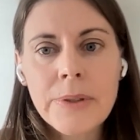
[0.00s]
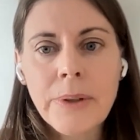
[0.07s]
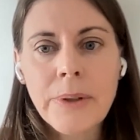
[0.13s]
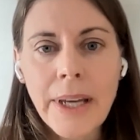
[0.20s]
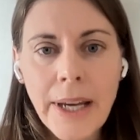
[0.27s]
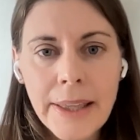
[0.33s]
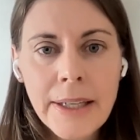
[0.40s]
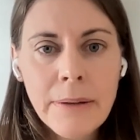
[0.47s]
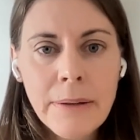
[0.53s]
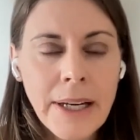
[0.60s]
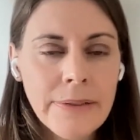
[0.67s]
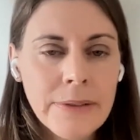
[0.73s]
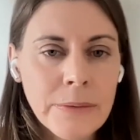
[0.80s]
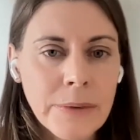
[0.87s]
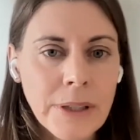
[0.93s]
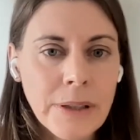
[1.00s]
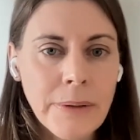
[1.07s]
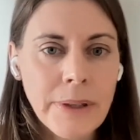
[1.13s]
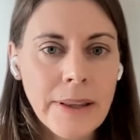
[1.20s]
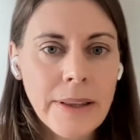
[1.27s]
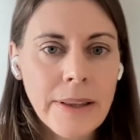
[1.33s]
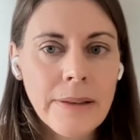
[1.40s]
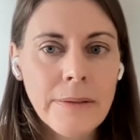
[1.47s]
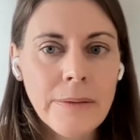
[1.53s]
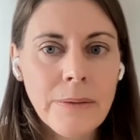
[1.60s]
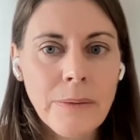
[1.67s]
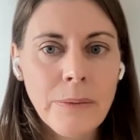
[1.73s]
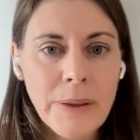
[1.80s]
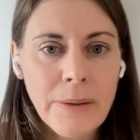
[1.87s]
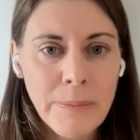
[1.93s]
So I think we have to work with
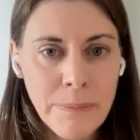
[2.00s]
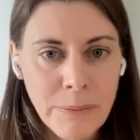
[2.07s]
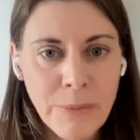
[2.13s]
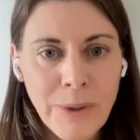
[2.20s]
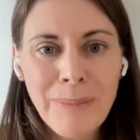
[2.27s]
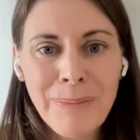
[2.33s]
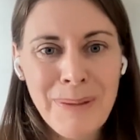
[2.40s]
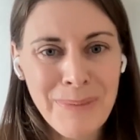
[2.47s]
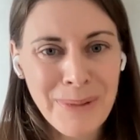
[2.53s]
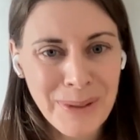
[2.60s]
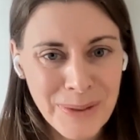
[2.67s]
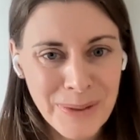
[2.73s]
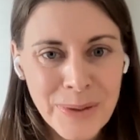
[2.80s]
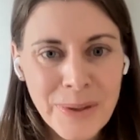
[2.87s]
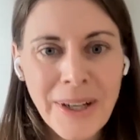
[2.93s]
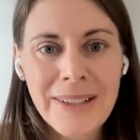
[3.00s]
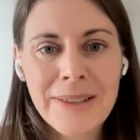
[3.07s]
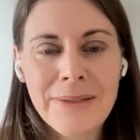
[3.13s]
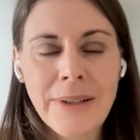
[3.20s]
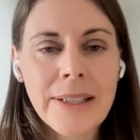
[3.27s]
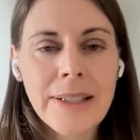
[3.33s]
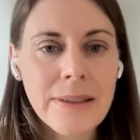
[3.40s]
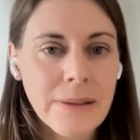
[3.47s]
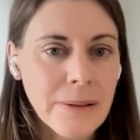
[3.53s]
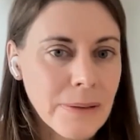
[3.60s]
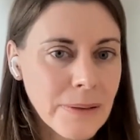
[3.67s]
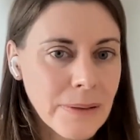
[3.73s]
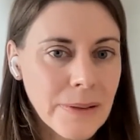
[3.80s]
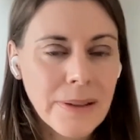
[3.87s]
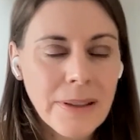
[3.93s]
what people trust, right?
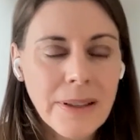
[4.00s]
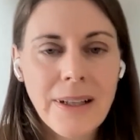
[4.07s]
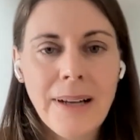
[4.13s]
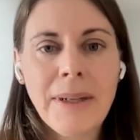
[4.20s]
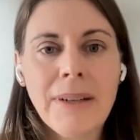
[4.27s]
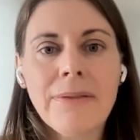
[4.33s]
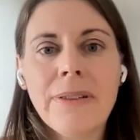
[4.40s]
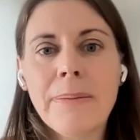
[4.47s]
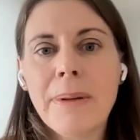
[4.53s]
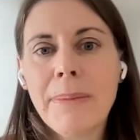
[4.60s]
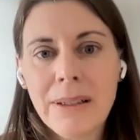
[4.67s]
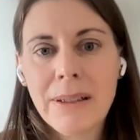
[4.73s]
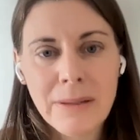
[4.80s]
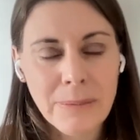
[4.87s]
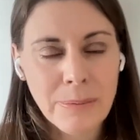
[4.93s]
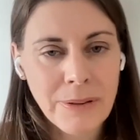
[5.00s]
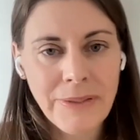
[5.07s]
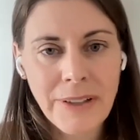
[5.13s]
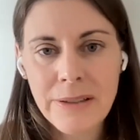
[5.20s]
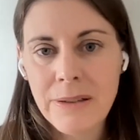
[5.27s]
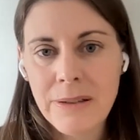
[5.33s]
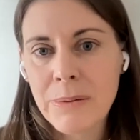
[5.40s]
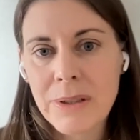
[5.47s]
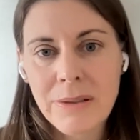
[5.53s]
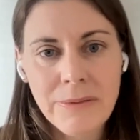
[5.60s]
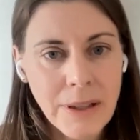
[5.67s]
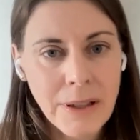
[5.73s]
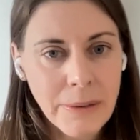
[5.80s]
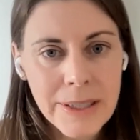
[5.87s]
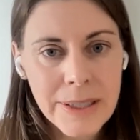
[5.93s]
So coming from the medical professionals, which
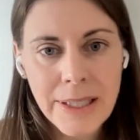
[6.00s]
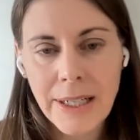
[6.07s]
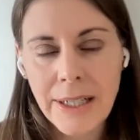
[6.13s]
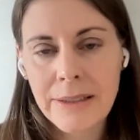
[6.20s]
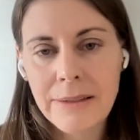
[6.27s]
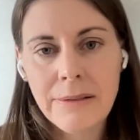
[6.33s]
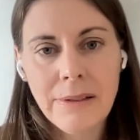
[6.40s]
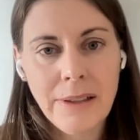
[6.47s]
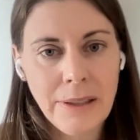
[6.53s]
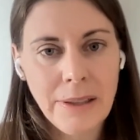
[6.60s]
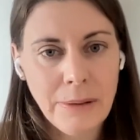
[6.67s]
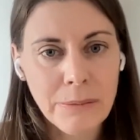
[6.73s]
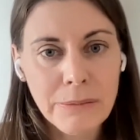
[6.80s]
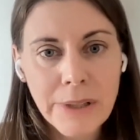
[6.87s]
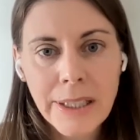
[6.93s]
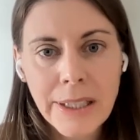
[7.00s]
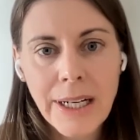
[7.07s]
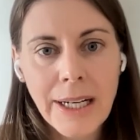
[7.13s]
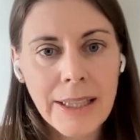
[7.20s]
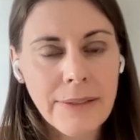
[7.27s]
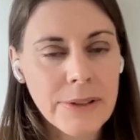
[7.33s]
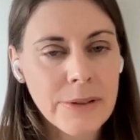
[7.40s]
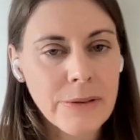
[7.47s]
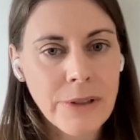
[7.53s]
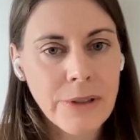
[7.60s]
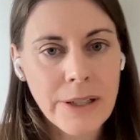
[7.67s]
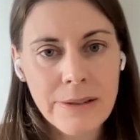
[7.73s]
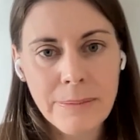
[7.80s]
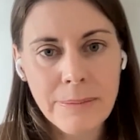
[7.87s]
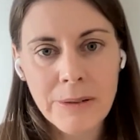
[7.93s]
have always had, you know, really high levels of
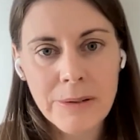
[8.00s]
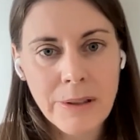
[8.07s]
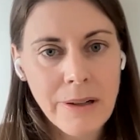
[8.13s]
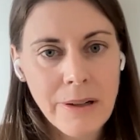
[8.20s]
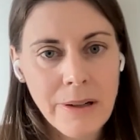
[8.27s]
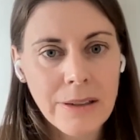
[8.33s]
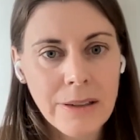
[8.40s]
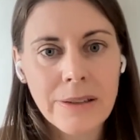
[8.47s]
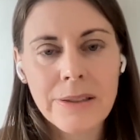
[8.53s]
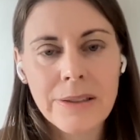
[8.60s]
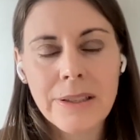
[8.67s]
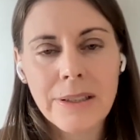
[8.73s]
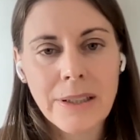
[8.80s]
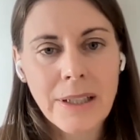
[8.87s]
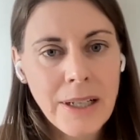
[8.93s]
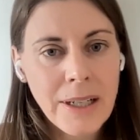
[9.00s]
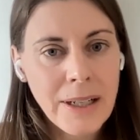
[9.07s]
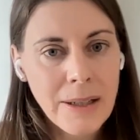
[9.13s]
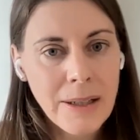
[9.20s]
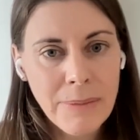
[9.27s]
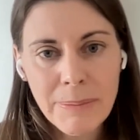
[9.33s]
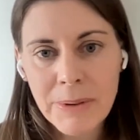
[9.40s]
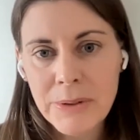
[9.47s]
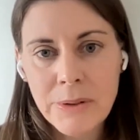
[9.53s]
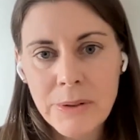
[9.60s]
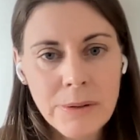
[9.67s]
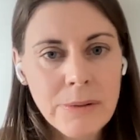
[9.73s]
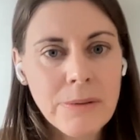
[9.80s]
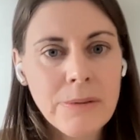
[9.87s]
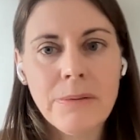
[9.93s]
trust amongst Hong Kongers, and people
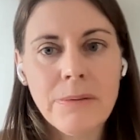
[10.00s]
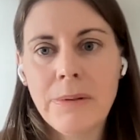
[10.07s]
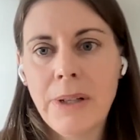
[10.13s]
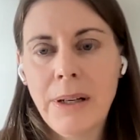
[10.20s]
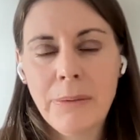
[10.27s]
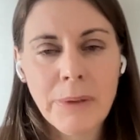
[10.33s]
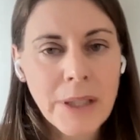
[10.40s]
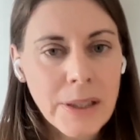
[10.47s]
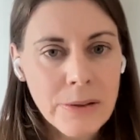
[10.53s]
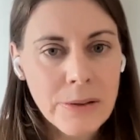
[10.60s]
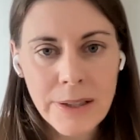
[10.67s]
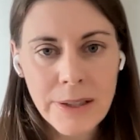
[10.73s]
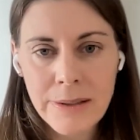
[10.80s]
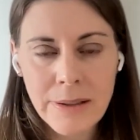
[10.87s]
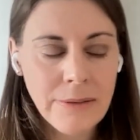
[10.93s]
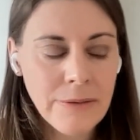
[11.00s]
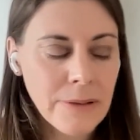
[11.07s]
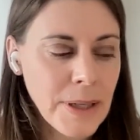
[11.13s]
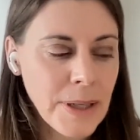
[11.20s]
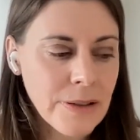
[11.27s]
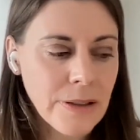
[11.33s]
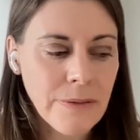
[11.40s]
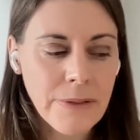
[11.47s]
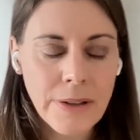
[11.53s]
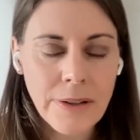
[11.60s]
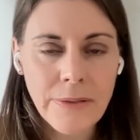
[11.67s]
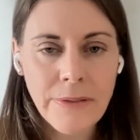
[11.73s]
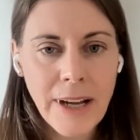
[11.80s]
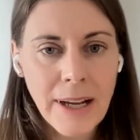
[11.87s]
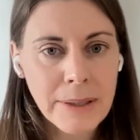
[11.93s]
do really trust the information of
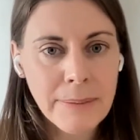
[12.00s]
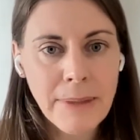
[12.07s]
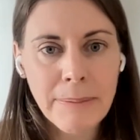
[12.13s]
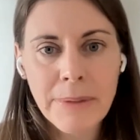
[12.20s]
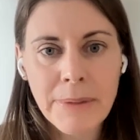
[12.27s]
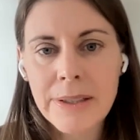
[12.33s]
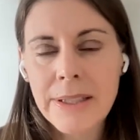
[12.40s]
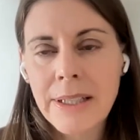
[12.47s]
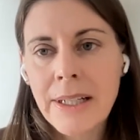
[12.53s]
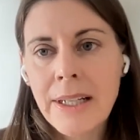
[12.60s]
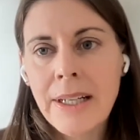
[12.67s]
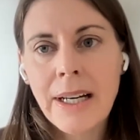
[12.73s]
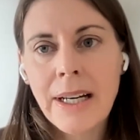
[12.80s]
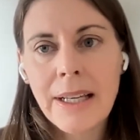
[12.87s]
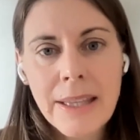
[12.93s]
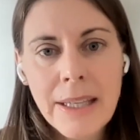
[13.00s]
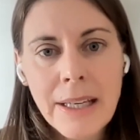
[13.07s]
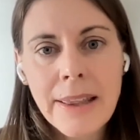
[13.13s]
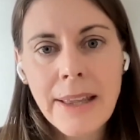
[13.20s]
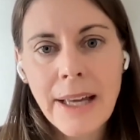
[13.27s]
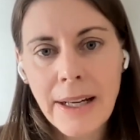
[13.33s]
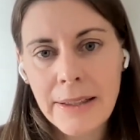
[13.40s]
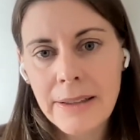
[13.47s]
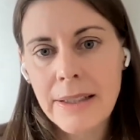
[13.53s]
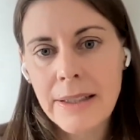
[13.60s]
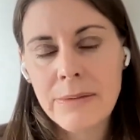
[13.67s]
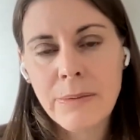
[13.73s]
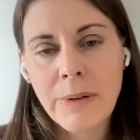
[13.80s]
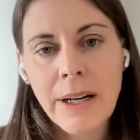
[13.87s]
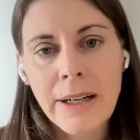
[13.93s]
their family members. I think that
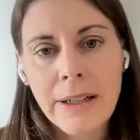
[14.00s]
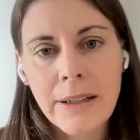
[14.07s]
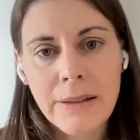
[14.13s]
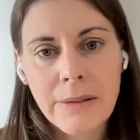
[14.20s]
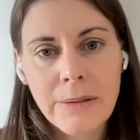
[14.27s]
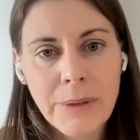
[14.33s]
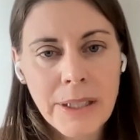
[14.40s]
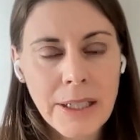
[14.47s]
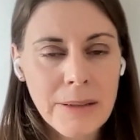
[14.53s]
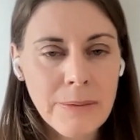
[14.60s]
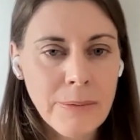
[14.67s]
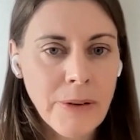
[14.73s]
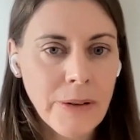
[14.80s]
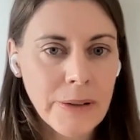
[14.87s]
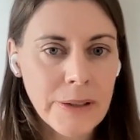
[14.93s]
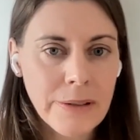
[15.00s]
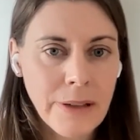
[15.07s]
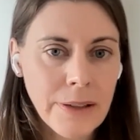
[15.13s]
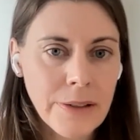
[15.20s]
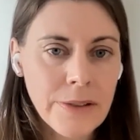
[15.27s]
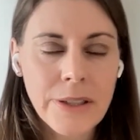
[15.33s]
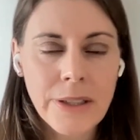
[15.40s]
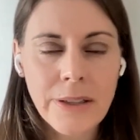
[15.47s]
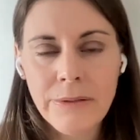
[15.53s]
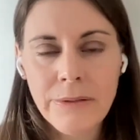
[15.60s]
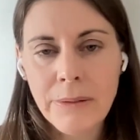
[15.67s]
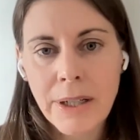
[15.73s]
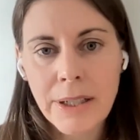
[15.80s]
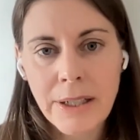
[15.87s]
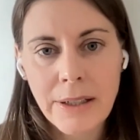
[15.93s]
is where we need to focus our energy if
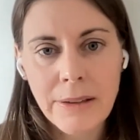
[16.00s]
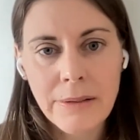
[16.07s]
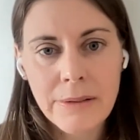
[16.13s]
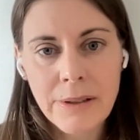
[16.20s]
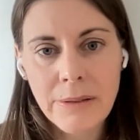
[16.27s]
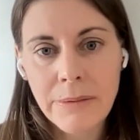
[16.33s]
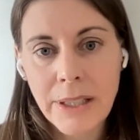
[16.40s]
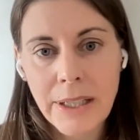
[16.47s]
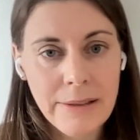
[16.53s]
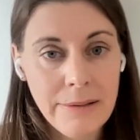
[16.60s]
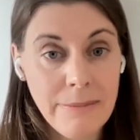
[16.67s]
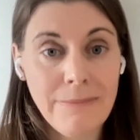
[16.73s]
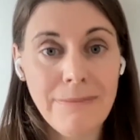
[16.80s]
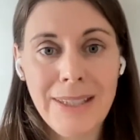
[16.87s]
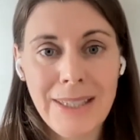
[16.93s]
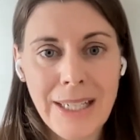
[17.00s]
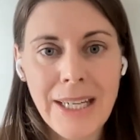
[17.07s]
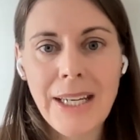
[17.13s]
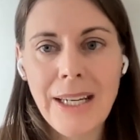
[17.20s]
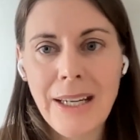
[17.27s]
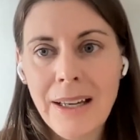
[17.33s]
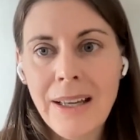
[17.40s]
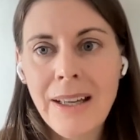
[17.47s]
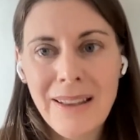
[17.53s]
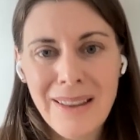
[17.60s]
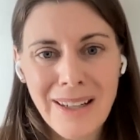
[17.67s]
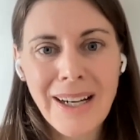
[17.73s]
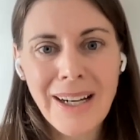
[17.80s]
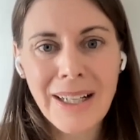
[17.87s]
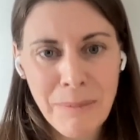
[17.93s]
we want to really see
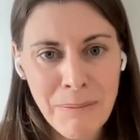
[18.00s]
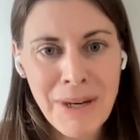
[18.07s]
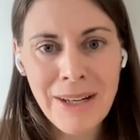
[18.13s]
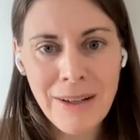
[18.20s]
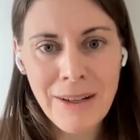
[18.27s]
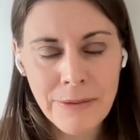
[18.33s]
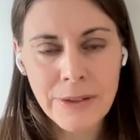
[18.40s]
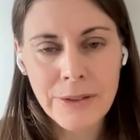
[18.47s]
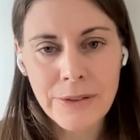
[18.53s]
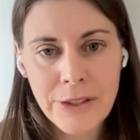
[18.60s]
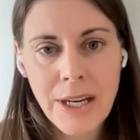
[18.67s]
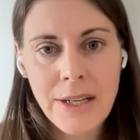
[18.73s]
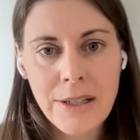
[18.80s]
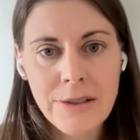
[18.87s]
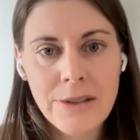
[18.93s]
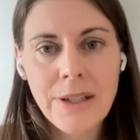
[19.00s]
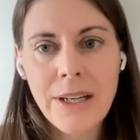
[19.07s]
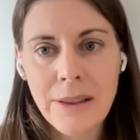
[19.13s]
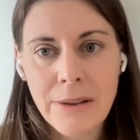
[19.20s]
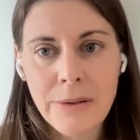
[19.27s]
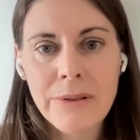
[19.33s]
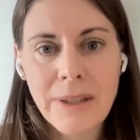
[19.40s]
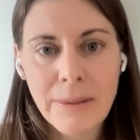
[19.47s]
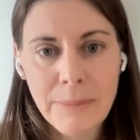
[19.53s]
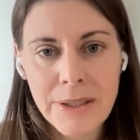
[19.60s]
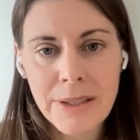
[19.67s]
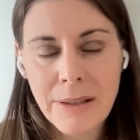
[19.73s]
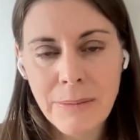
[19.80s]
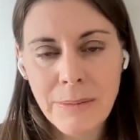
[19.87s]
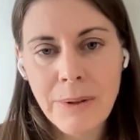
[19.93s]
the kind of meaningful change in those
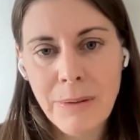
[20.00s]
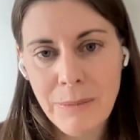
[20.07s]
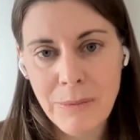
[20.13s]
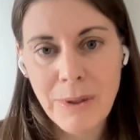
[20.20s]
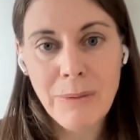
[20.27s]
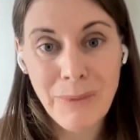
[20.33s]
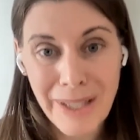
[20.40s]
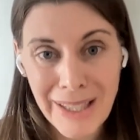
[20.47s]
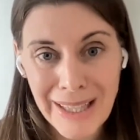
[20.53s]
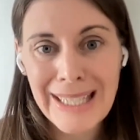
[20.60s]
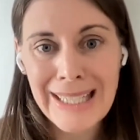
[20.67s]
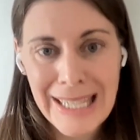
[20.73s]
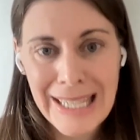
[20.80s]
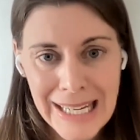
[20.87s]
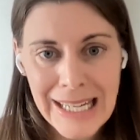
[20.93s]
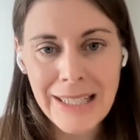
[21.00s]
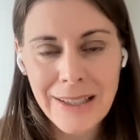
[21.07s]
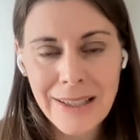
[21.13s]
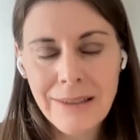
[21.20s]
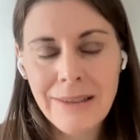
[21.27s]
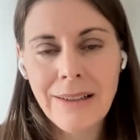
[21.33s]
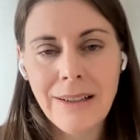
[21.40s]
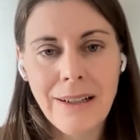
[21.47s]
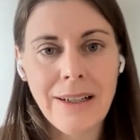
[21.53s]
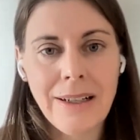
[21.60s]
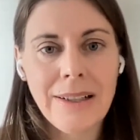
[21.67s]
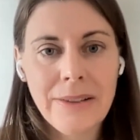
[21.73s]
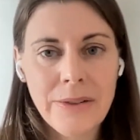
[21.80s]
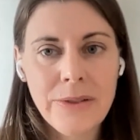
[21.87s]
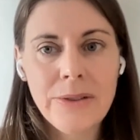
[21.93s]
numbers that we really need
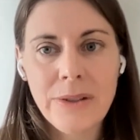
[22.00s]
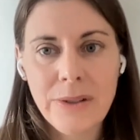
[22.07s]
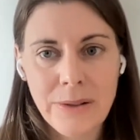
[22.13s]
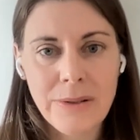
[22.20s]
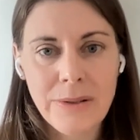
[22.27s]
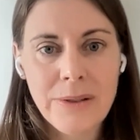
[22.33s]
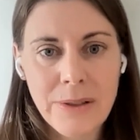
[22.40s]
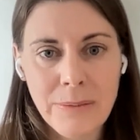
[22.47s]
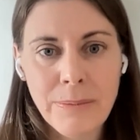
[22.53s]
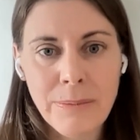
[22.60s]
to